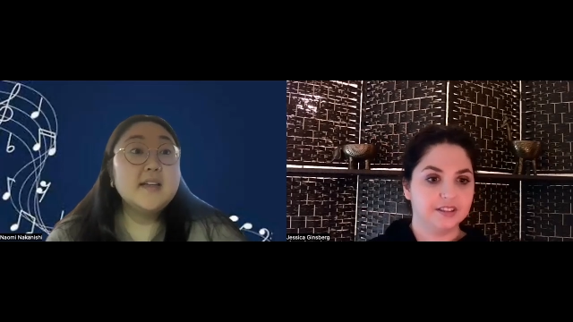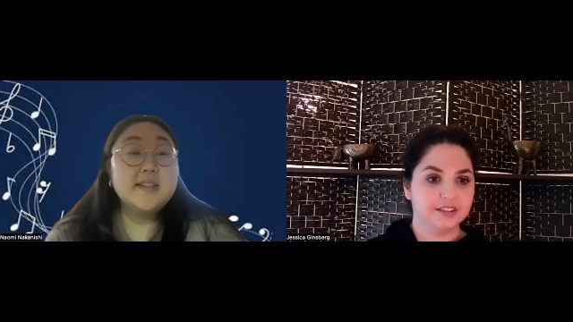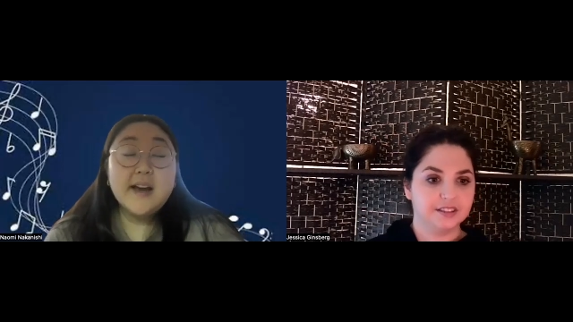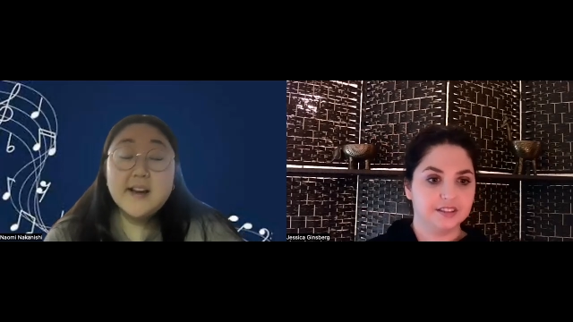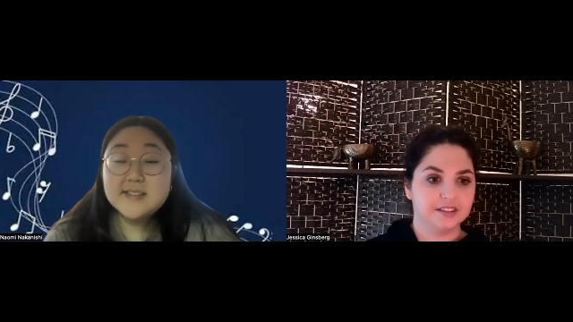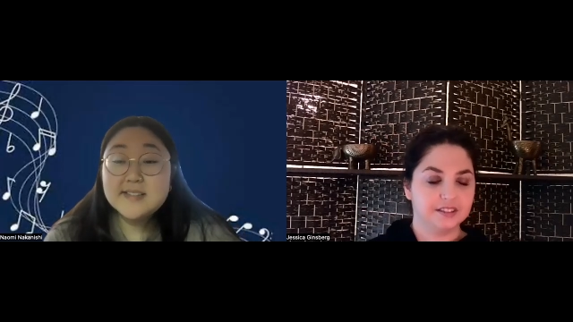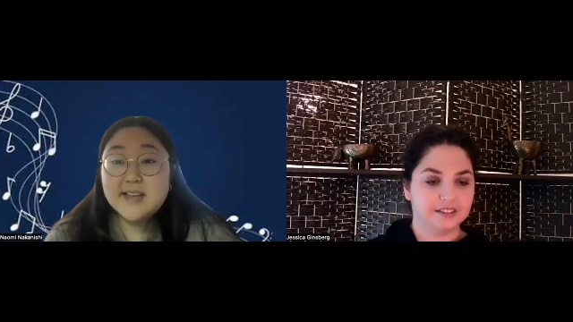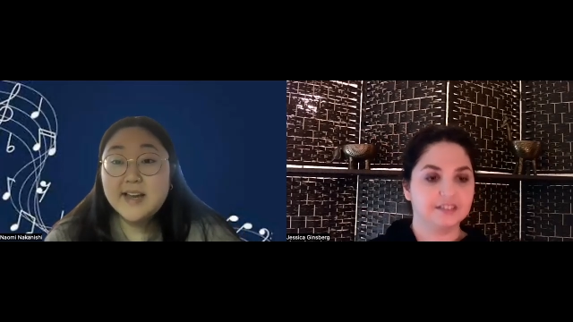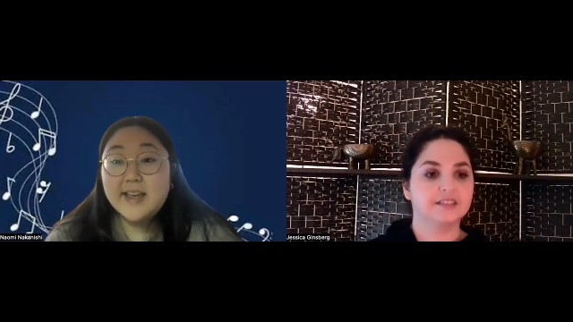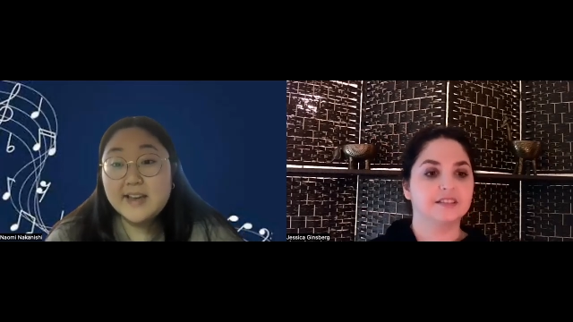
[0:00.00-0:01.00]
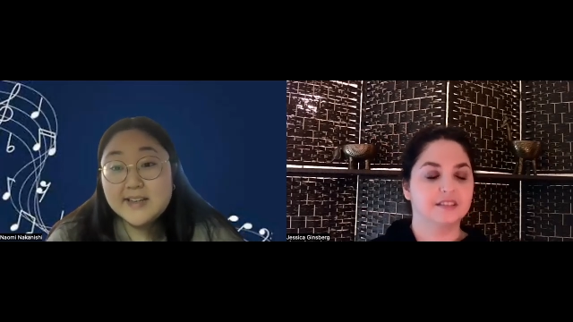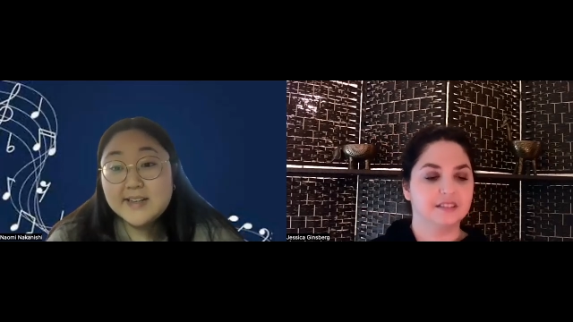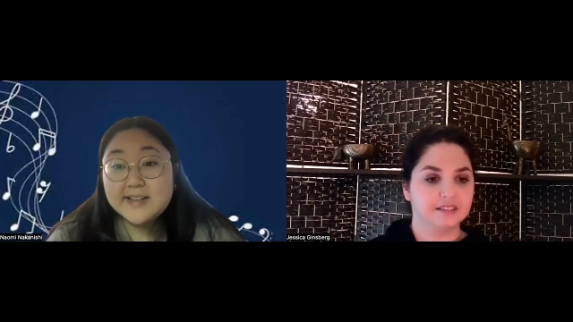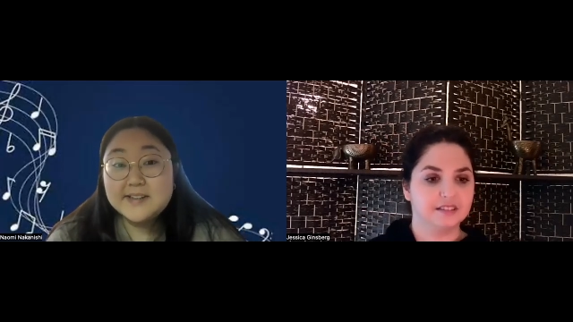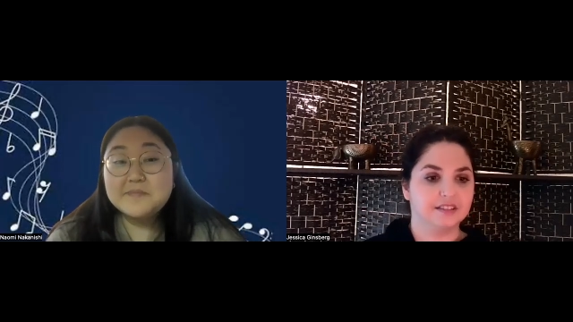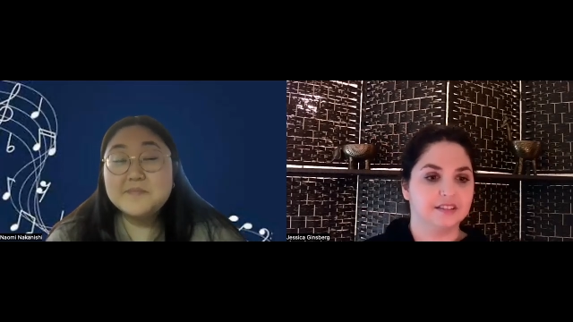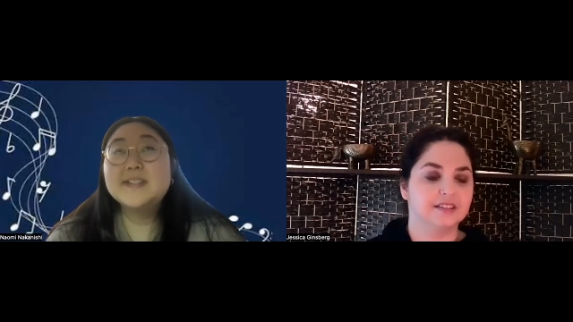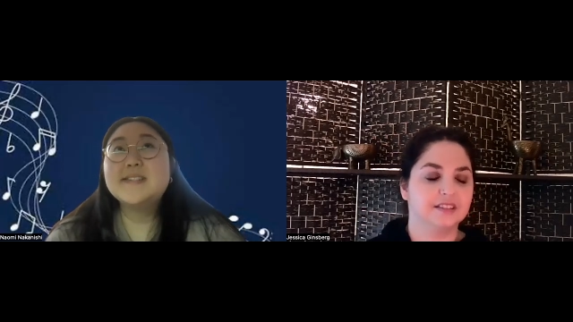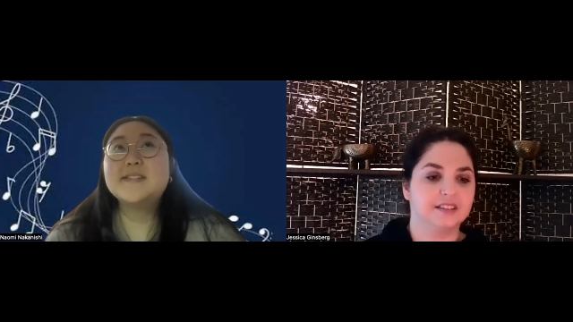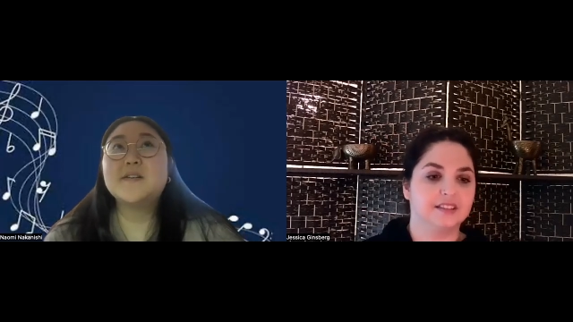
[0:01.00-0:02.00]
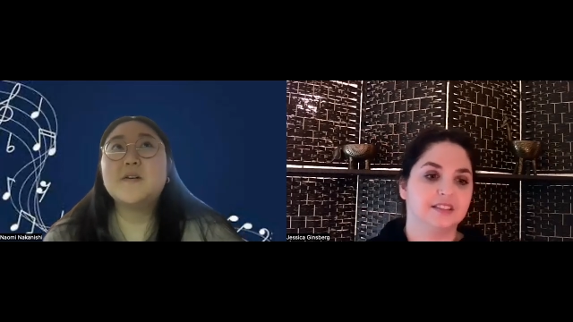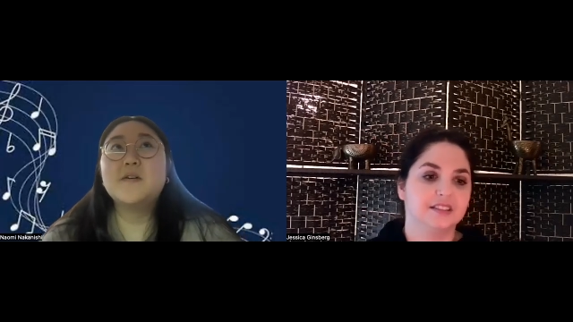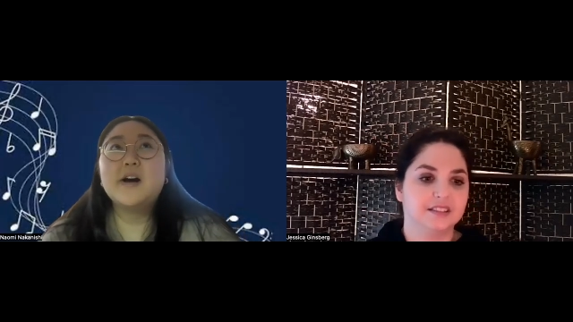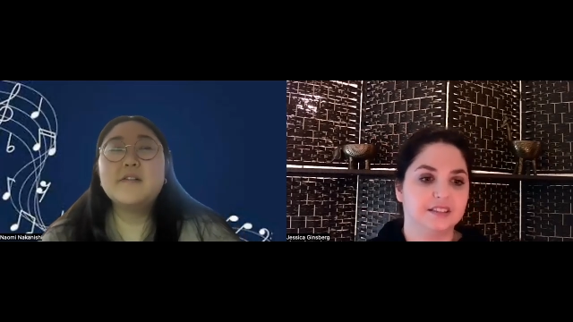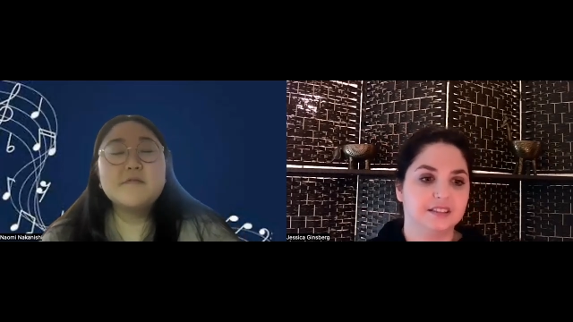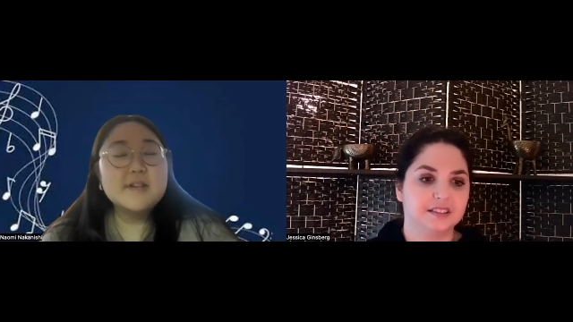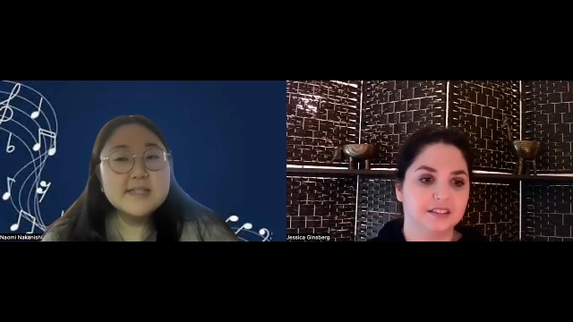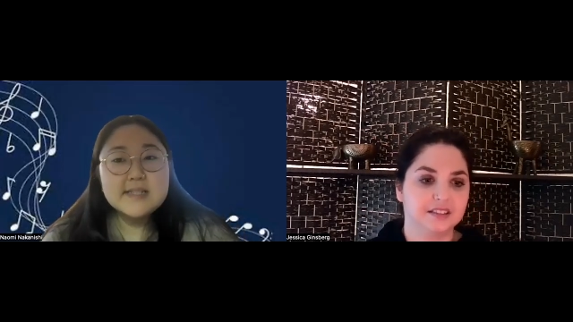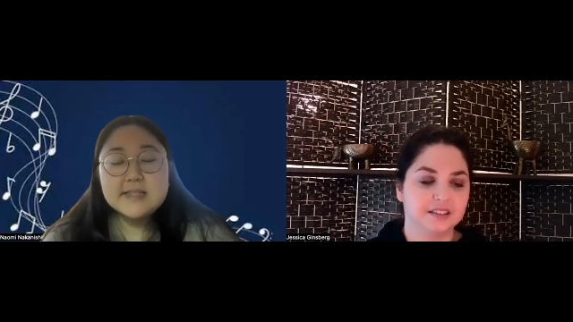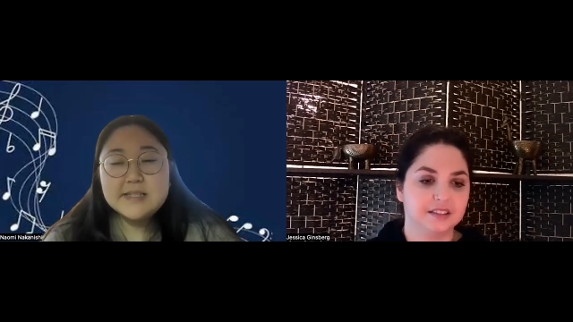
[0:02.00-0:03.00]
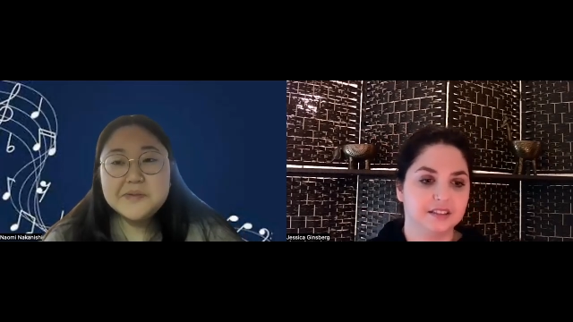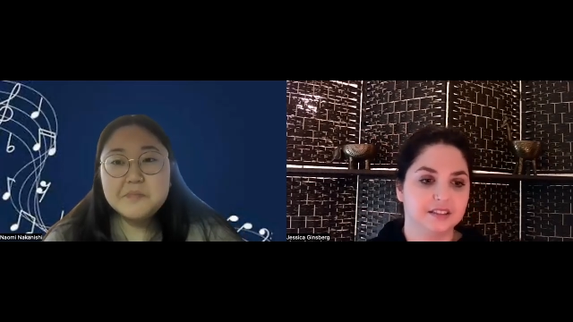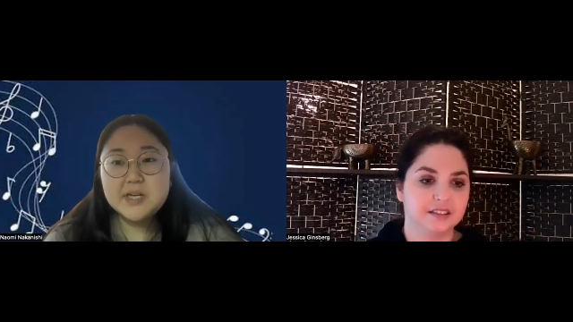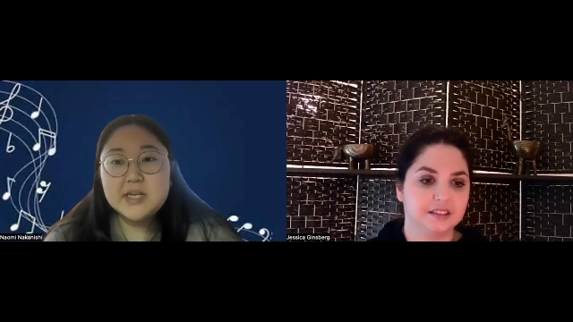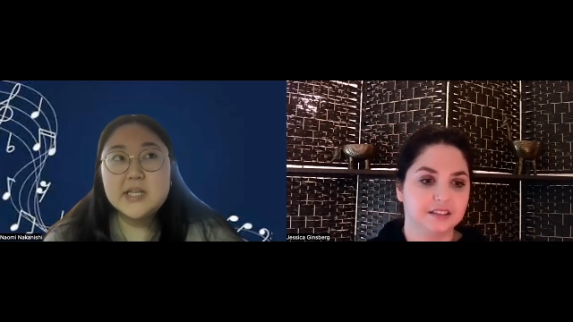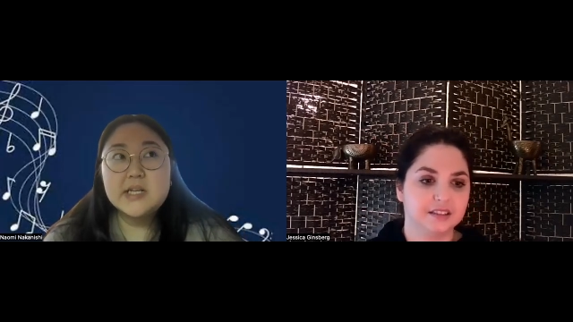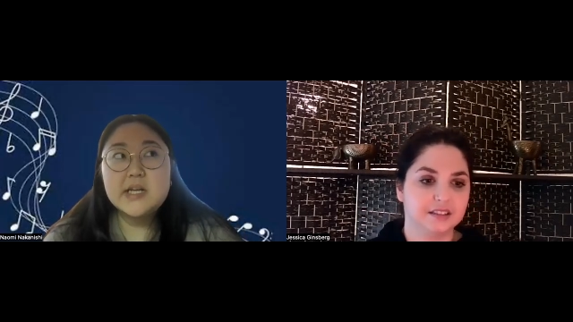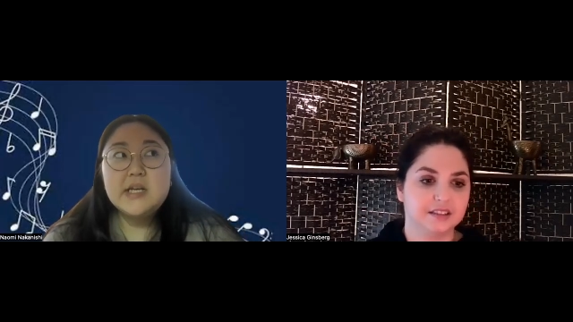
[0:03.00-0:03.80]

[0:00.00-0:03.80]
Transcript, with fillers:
Speaker 1: yes i am so i've recently been